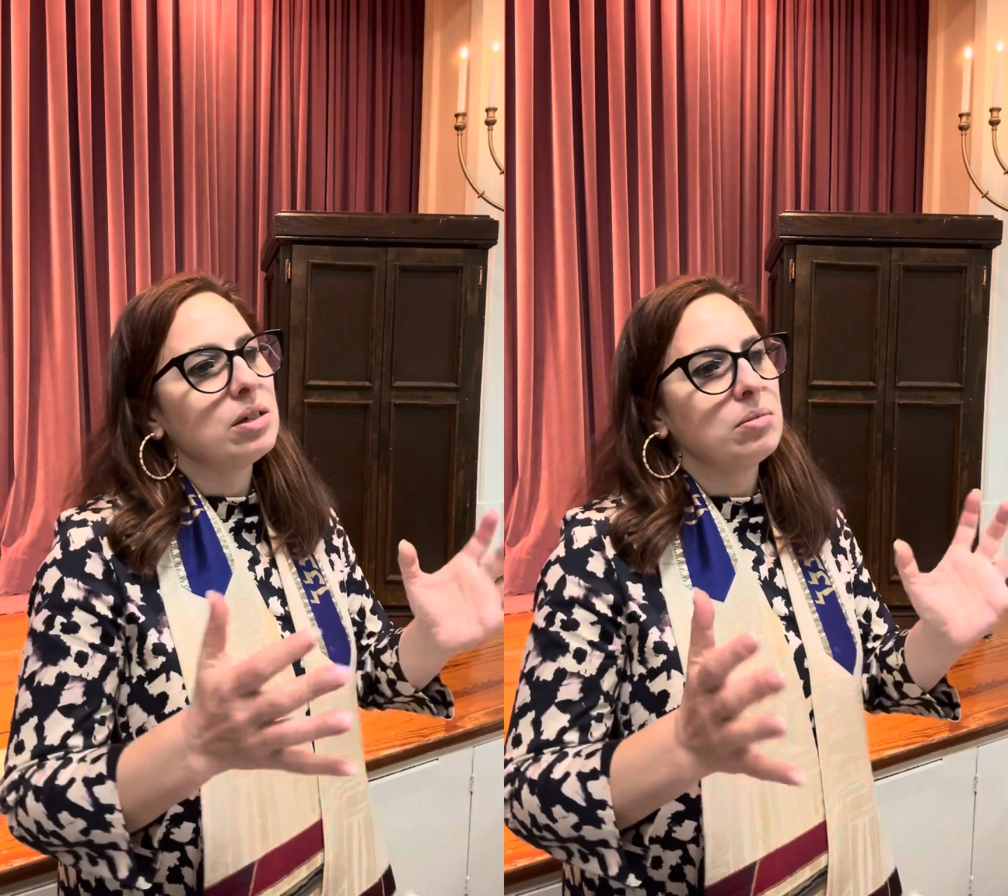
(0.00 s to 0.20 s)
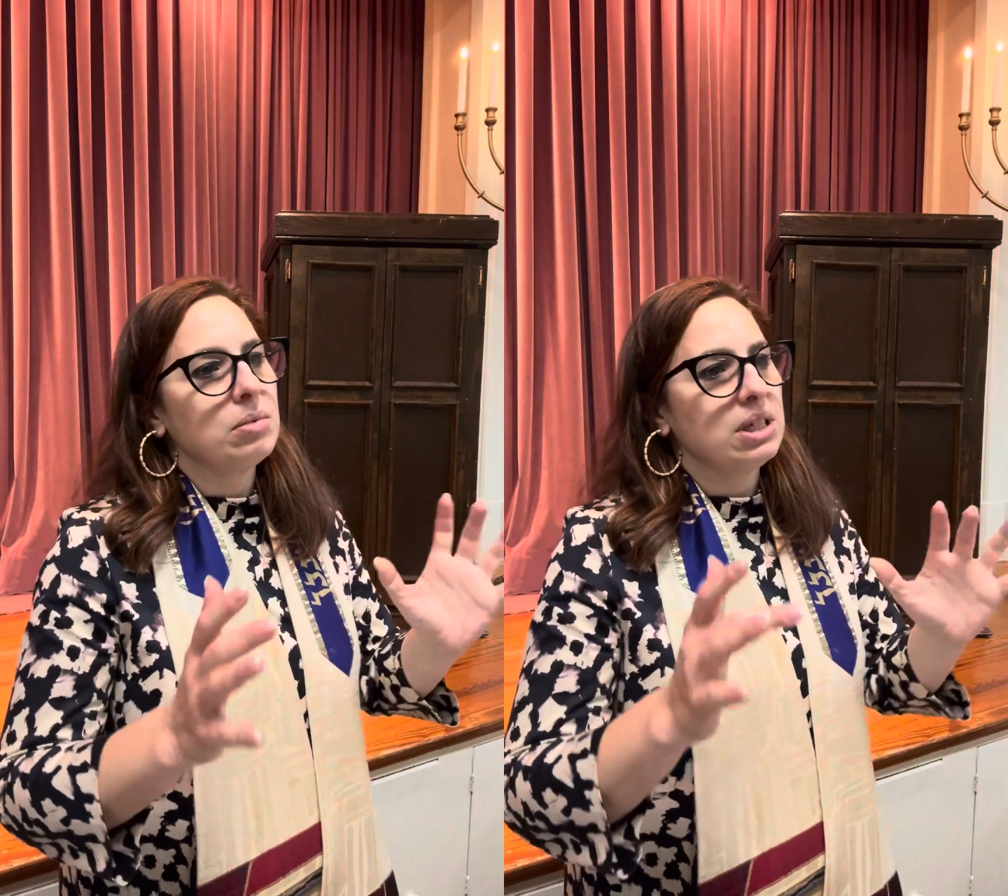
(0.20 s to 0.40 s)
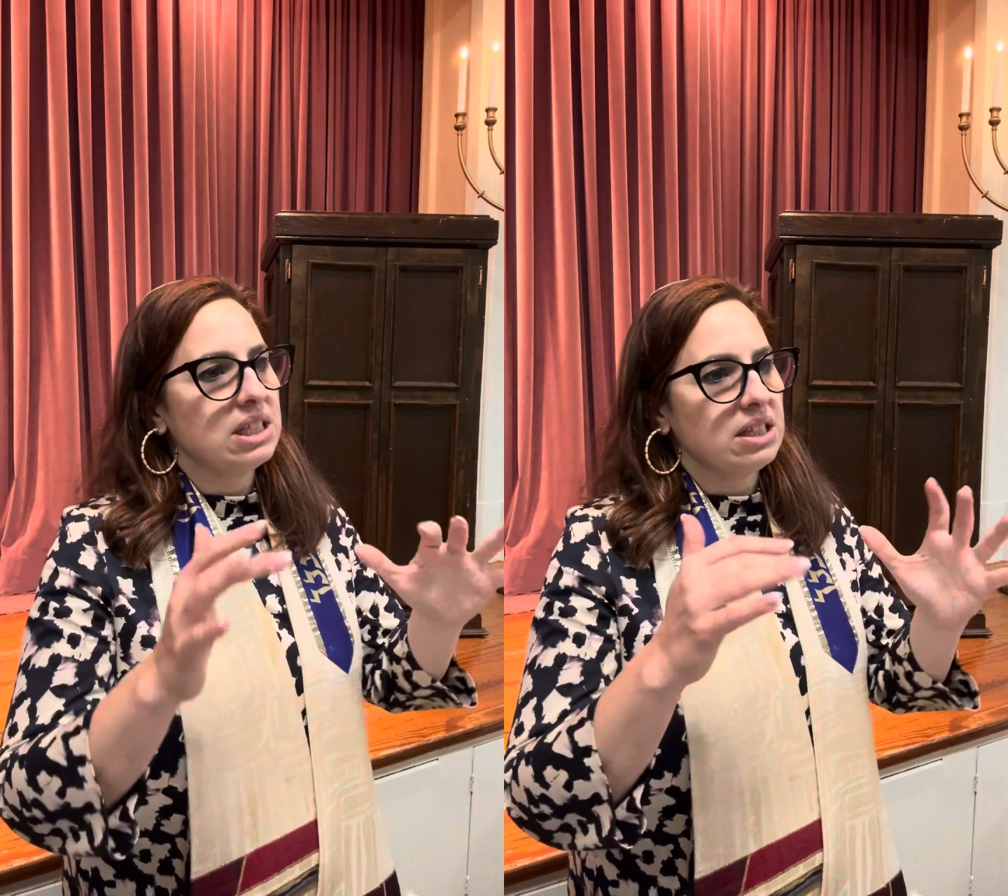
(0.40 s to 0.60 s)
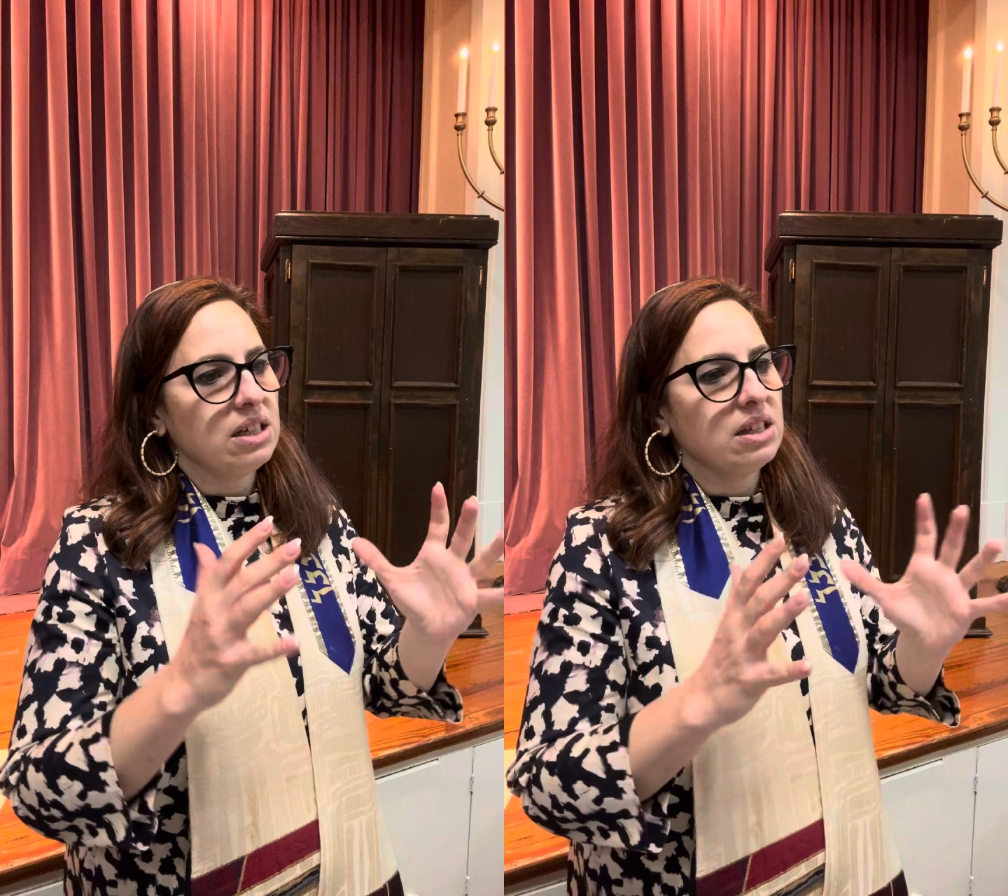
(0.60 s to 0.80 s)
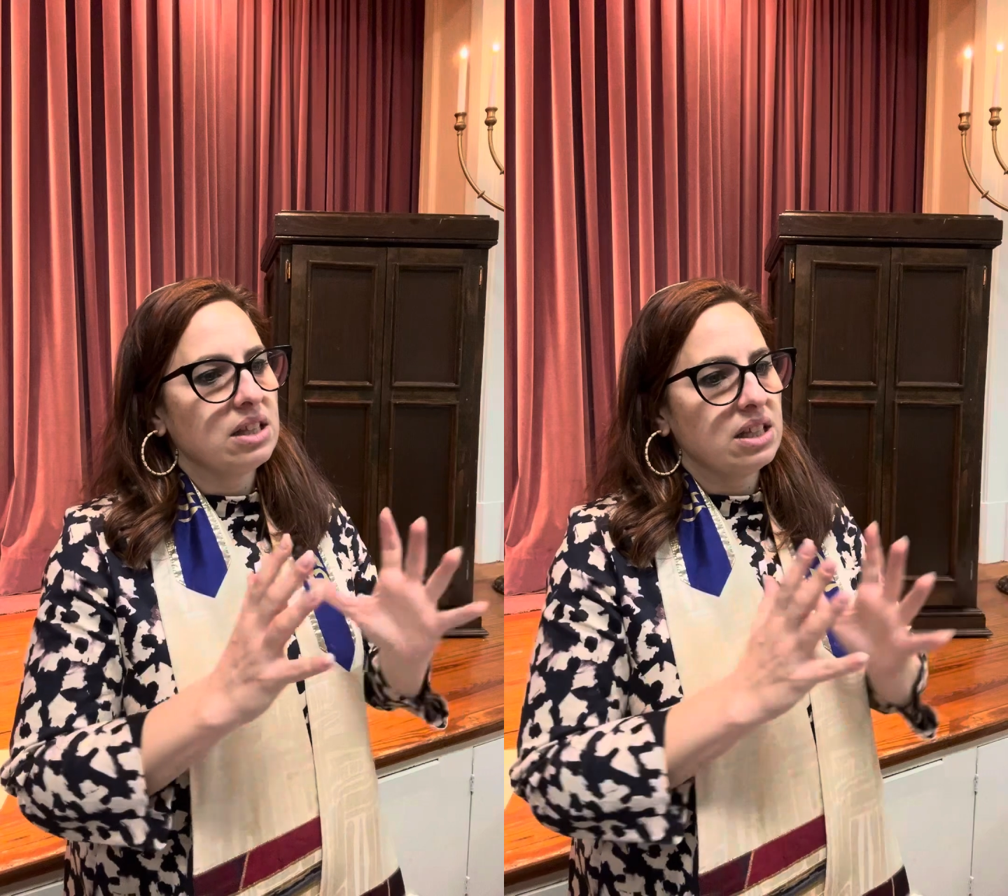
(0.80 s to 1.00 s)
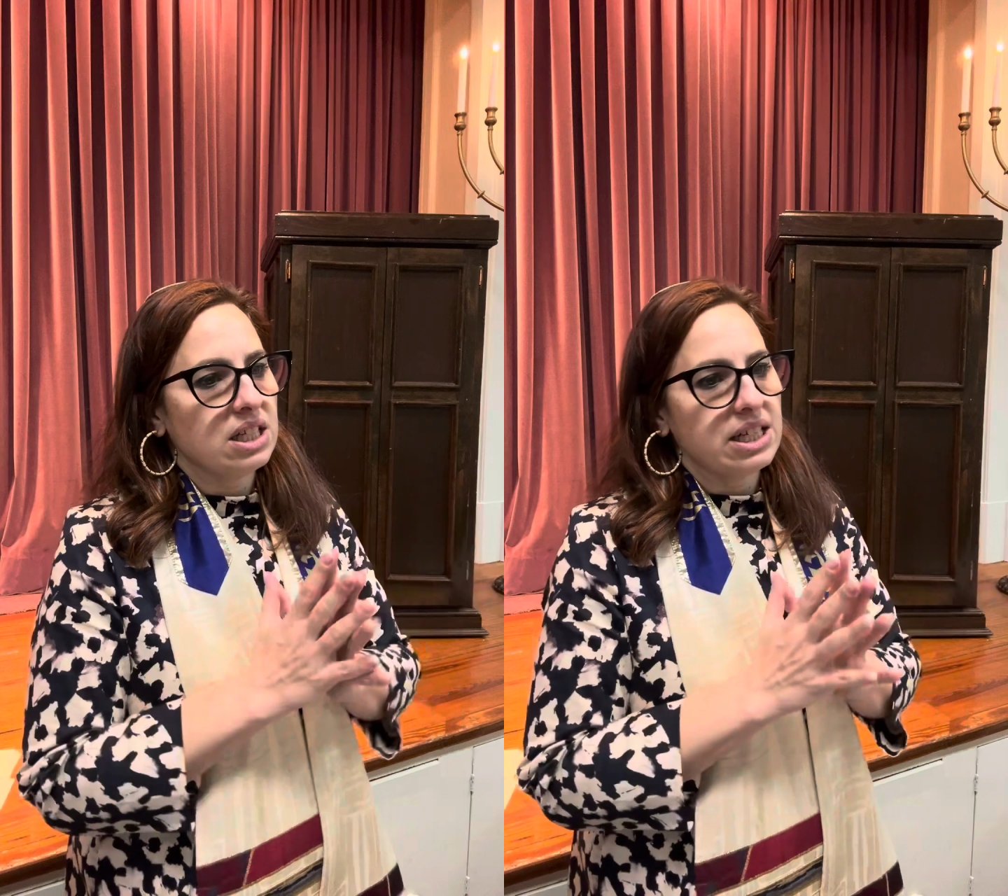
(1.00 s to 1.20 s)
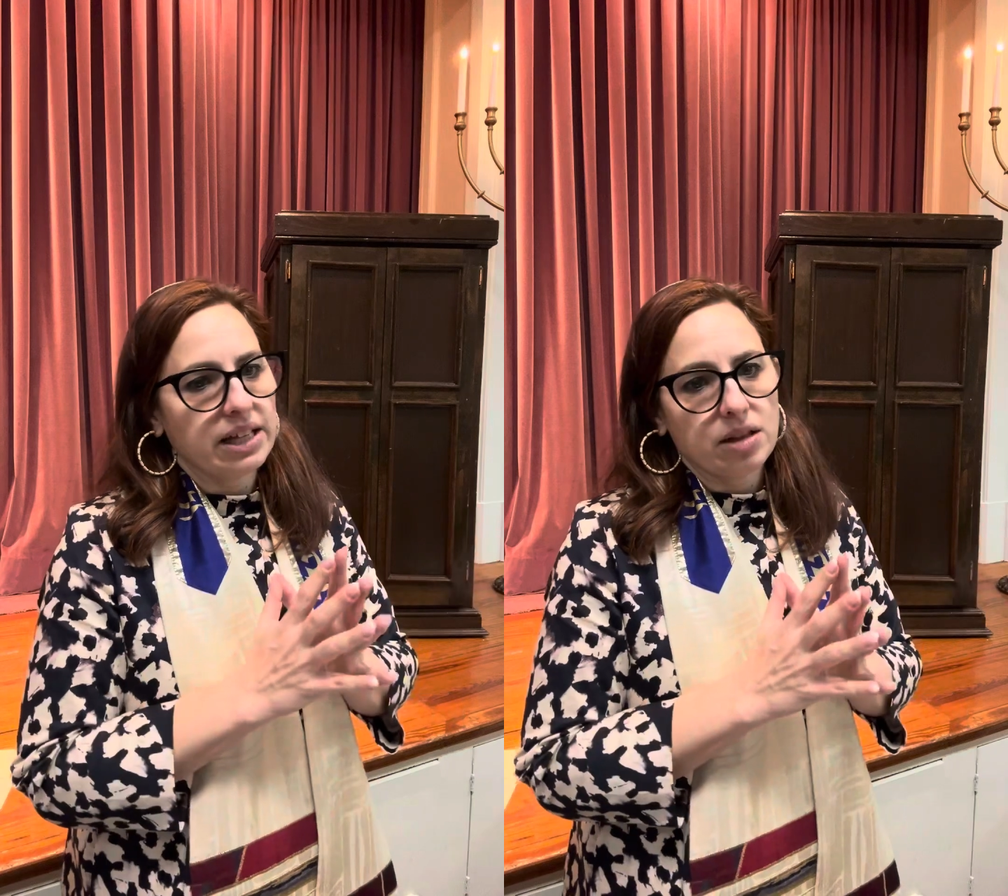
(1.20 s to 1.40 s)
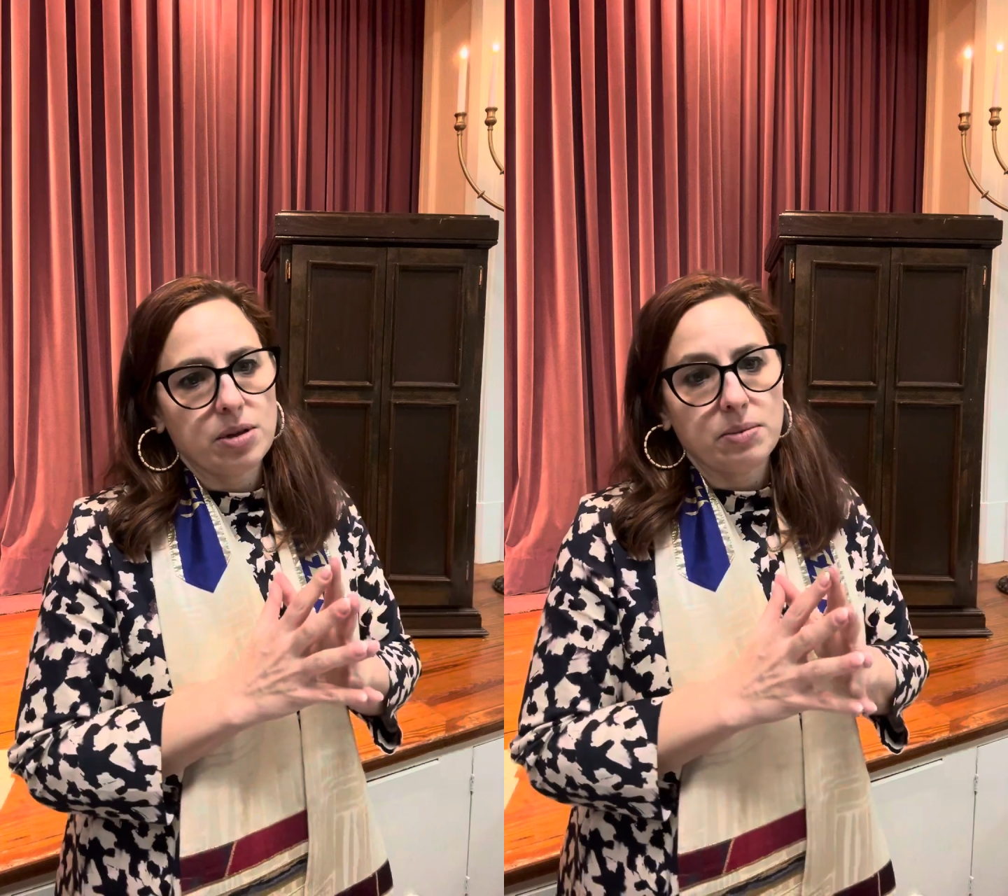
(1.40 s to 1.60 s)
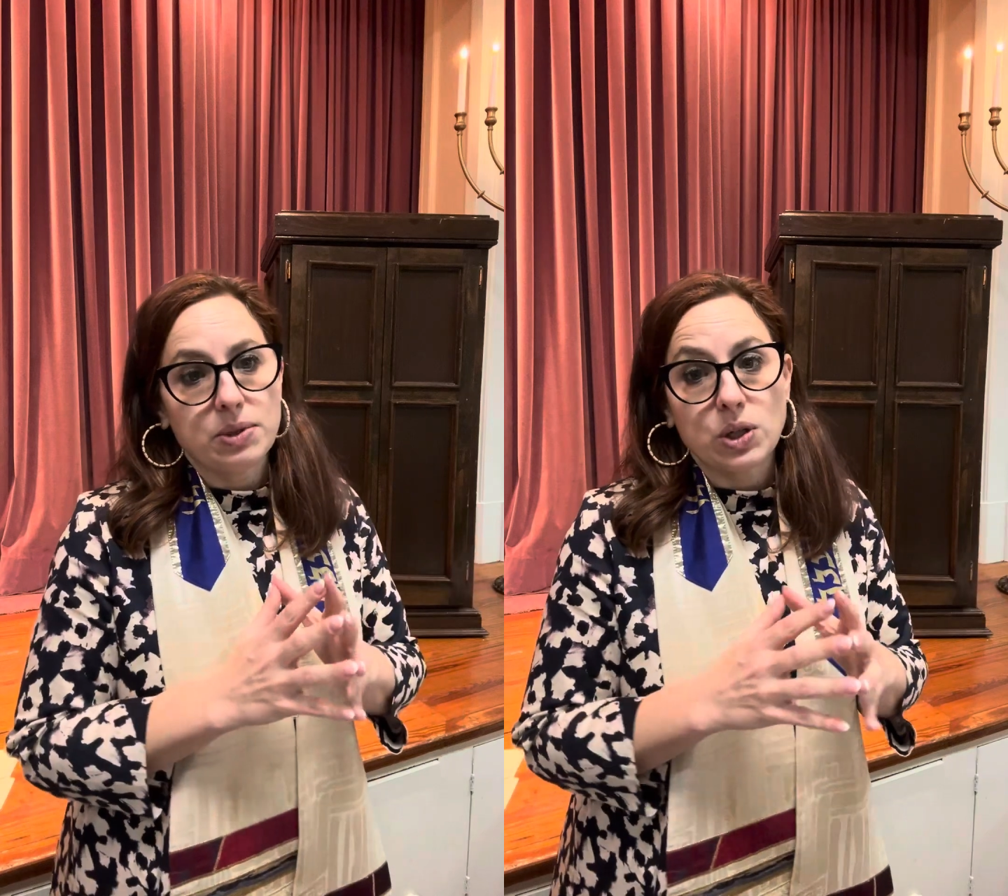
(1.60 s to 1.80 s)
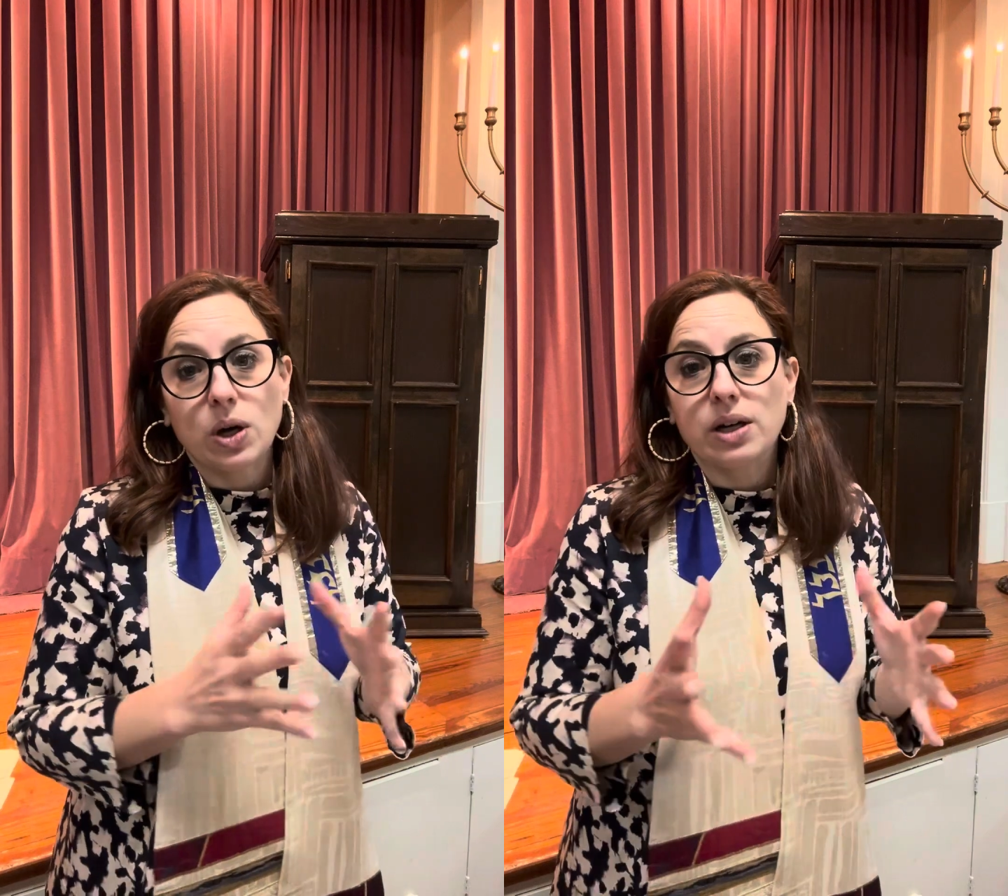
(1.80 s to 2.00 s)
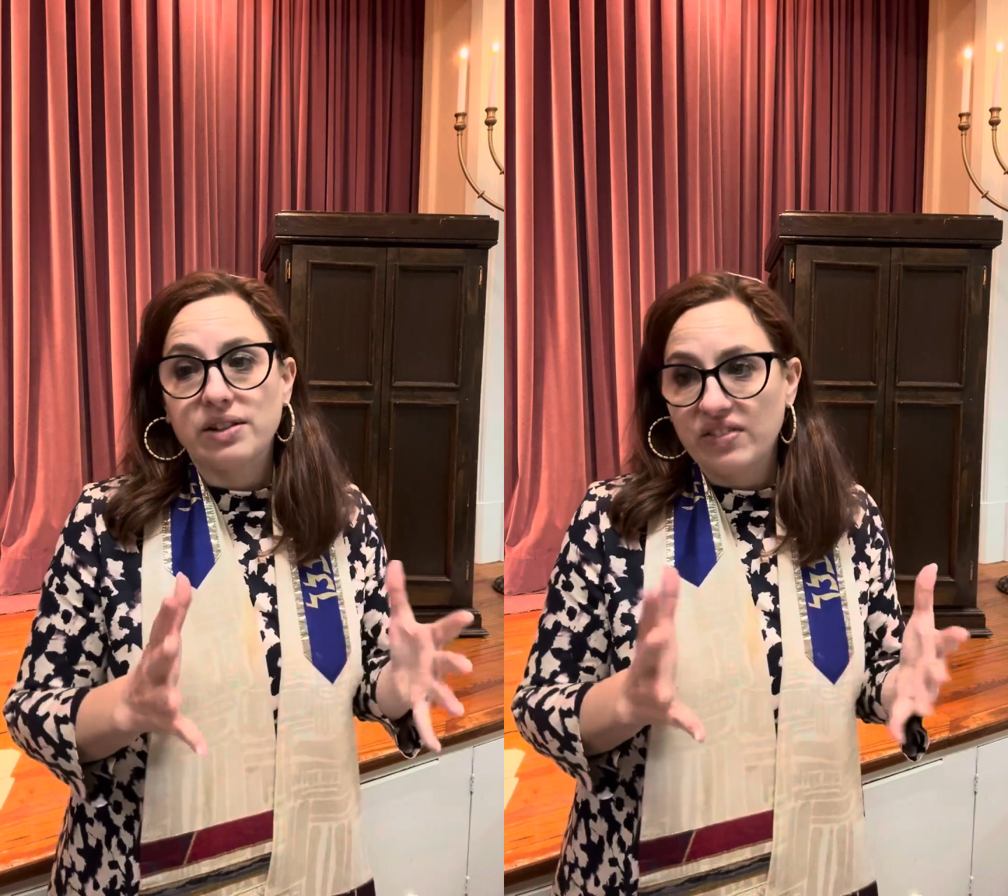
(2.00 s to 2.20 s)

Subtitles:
we see that the Ten Commandments are in